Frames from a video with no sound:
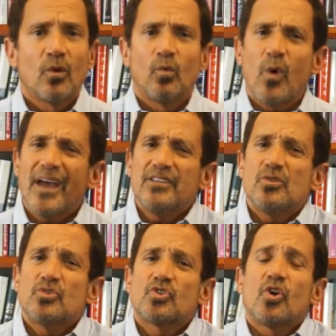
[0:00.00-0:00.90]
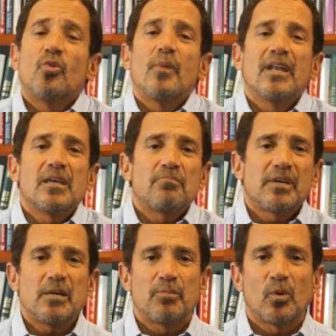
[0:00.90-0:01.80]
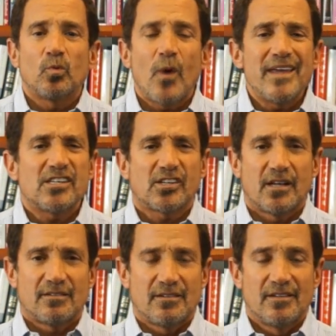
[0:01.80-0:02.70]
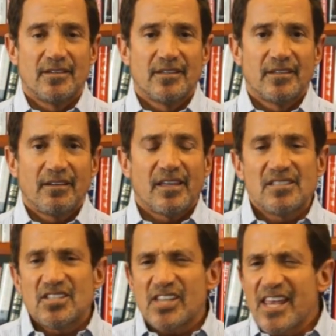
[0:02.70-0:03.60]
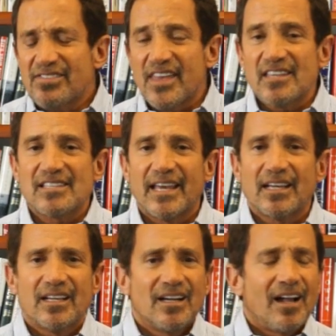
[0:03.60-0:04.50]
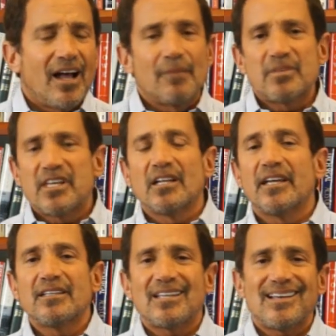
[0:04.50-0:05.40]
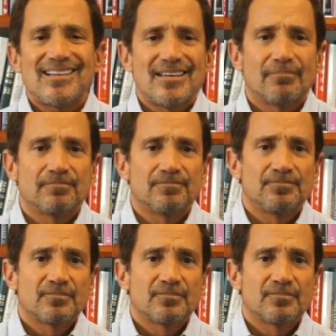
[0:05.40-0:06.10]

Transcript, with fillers: why do so many people waste it and say things like, I'm killing time?